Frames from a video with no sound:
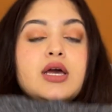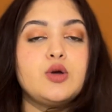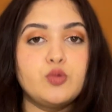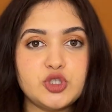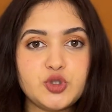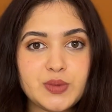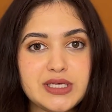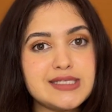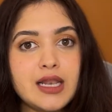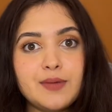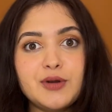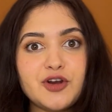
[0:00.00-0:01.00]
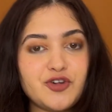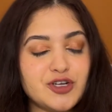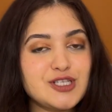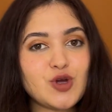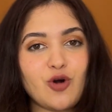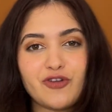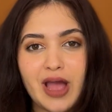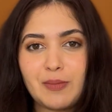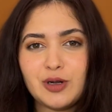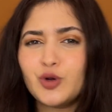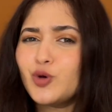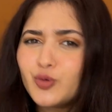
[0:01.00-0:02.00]
which means limited risk of
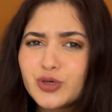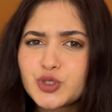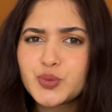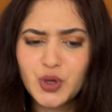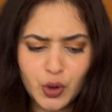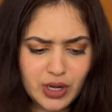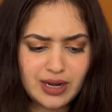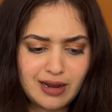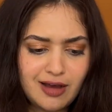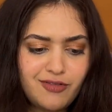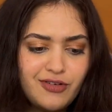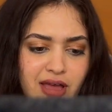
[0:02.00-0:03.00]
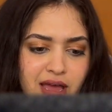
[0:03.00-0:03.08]
camel toe, which we all love.